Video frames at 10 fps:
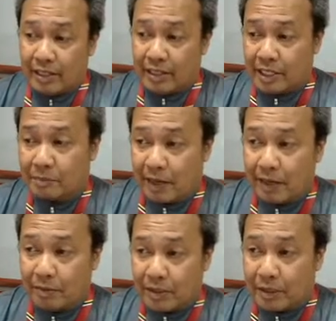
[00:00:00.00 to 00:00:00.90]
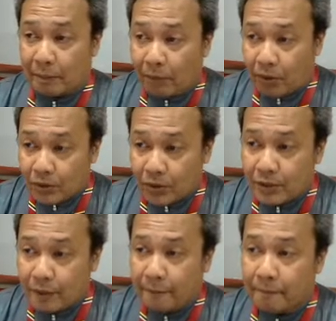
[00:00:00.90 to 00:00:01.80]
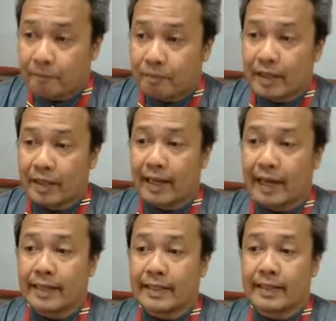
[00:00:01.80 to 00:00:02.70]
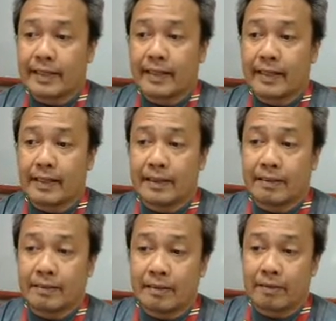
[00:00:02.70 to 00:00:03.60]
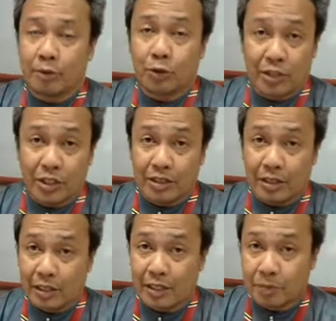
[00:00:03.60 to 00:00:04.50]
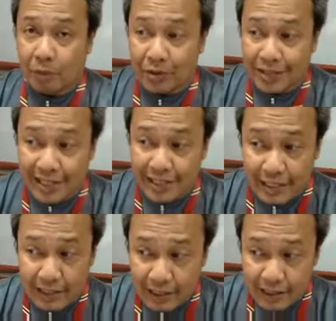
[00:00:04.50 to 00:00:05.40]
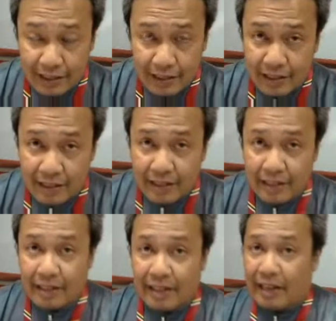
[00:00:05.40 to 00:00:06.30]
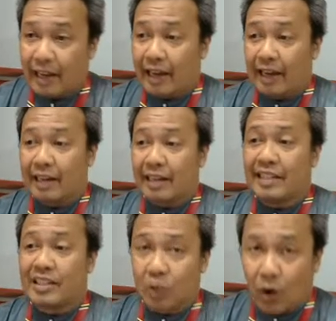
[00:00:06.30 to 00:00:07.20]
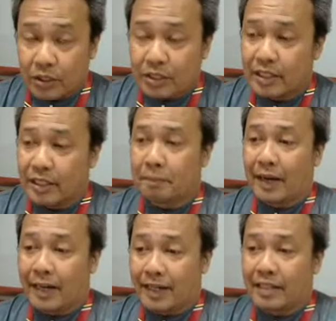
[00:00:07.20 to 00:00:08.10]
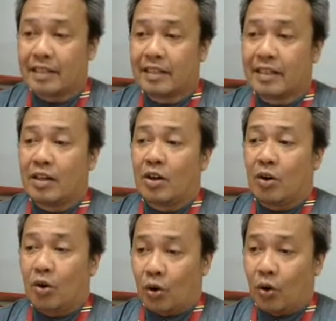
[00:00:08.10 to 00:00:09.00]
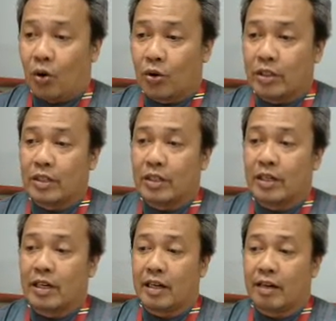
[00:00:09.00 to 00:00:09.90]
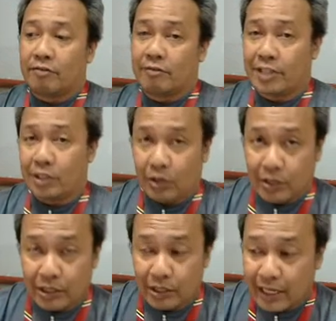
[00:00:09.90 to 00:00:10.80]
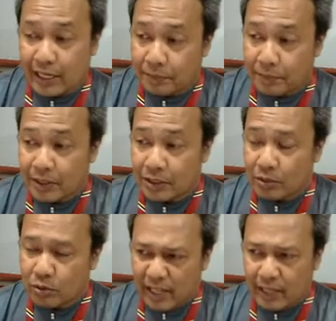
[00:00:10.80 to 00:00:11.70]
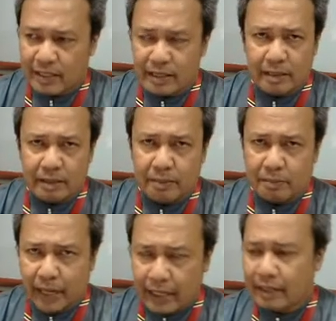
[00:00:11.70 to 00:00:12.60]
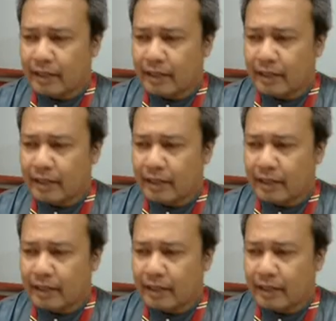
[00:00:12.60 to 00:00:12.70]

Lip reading: experiment supports that mutations occur spontaneously and is not dependent on physiological adaptation. So that's the main